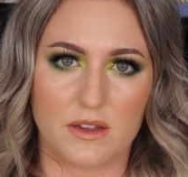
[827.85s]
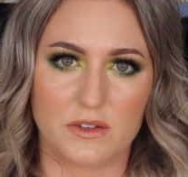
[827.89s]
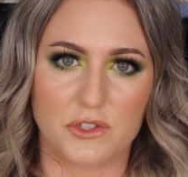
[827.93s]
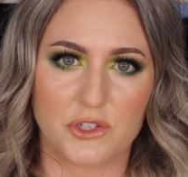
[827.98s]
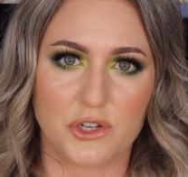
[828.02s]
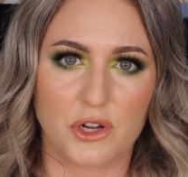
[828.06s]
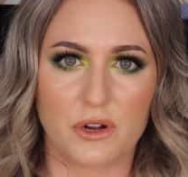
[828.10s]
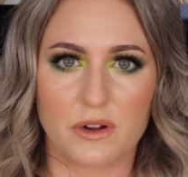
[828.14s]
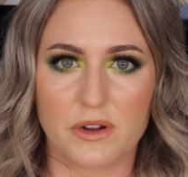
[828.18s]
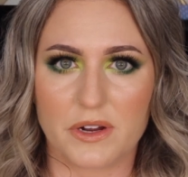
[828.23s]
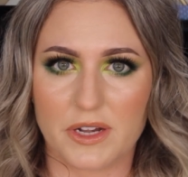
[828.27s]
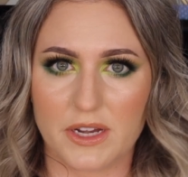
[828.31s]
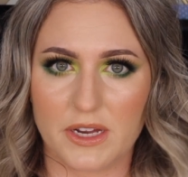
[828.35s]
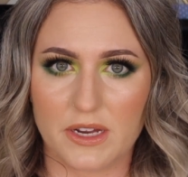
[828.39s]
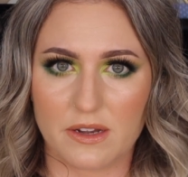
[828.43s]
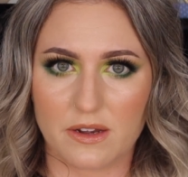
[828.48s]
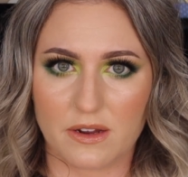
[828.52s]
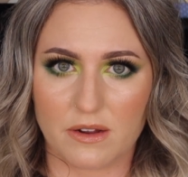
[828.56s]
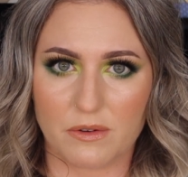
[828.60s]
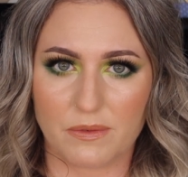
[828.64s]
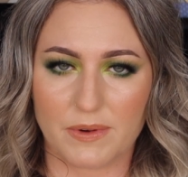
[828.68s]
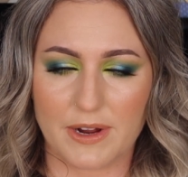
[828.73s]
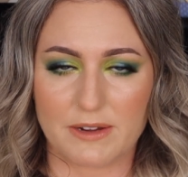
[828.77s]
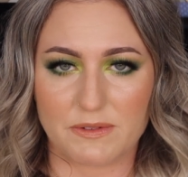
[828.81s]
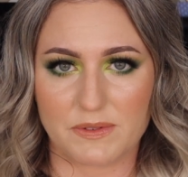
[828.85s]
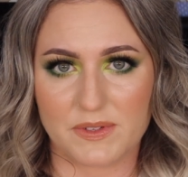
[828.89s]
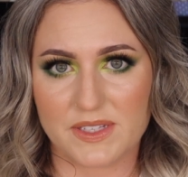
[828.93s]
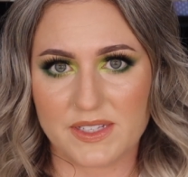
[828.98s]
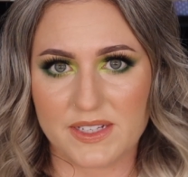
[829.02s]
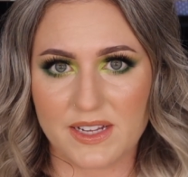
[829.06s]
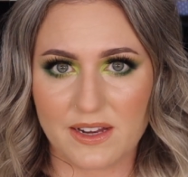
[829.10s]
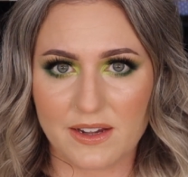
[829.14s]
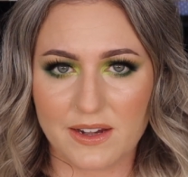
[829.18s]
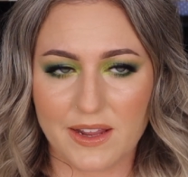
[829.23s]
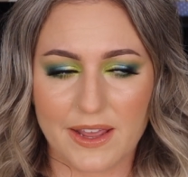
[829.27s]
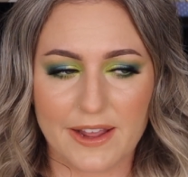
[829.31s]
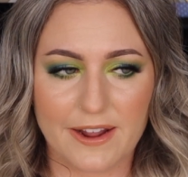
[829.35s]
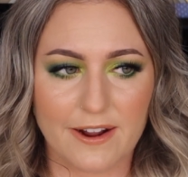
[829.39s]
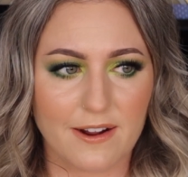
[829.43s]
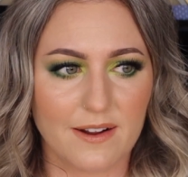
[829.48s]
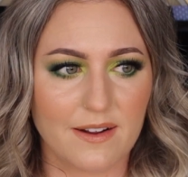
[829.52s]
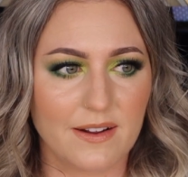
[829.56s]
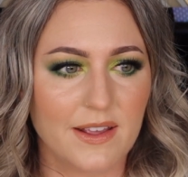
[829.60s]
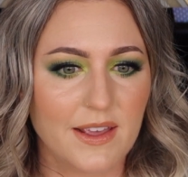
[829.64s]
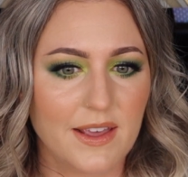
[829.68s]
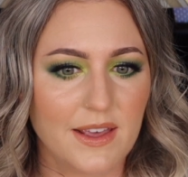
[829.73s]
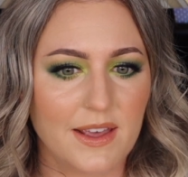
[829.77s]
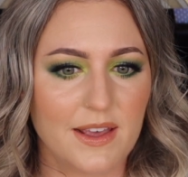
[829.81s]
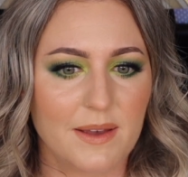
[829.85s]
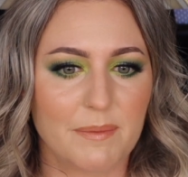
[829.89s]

targeted around skincare.